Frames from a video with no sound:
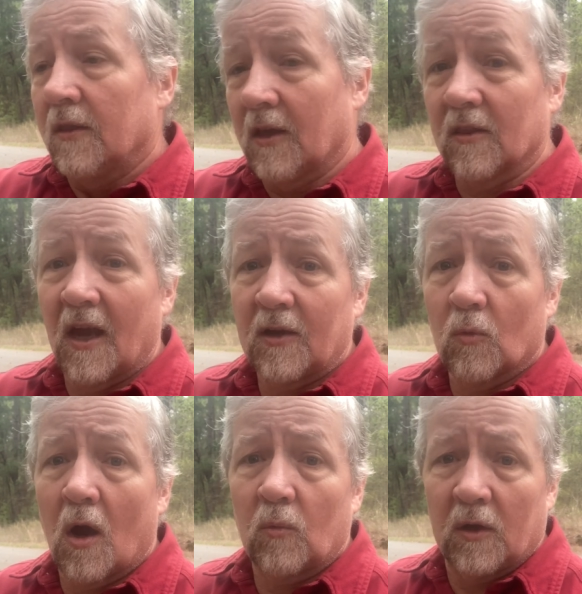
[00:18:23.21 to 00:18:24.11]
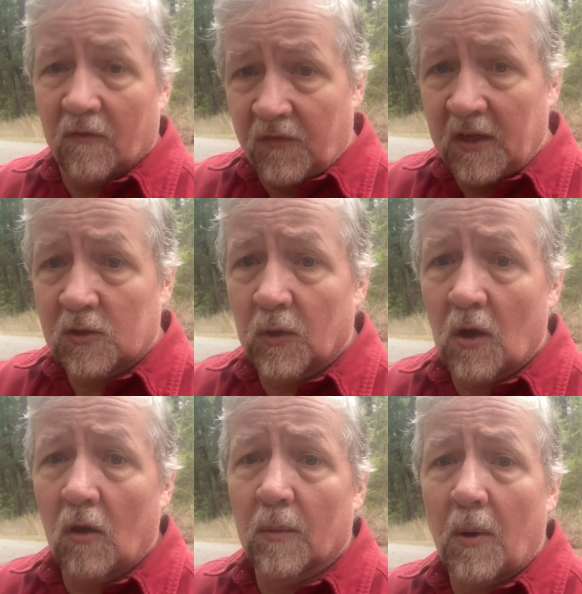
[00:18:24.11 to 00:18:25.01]
Then later on, when you're finished with
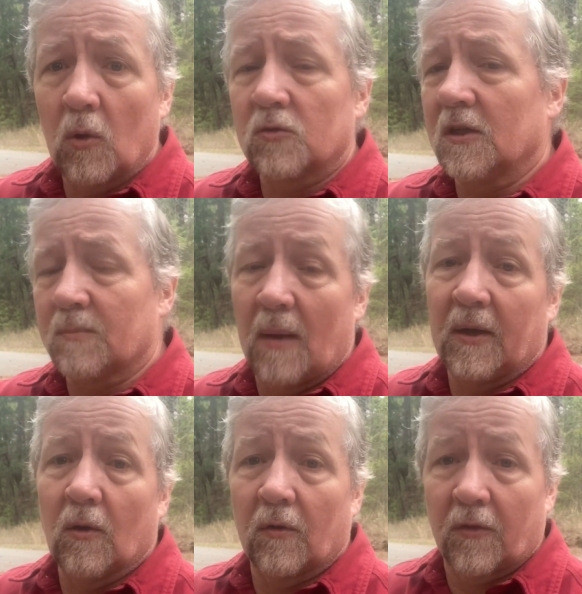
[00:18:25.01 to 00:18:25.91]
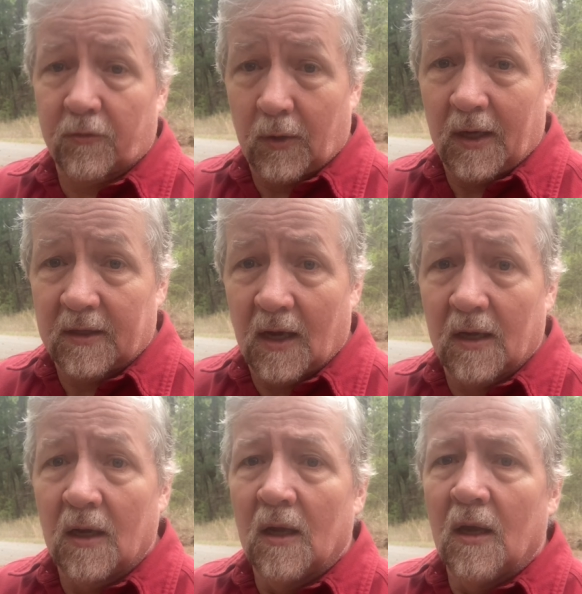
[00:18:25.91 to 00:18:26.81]
all the poetries, maybe go to 3 a day.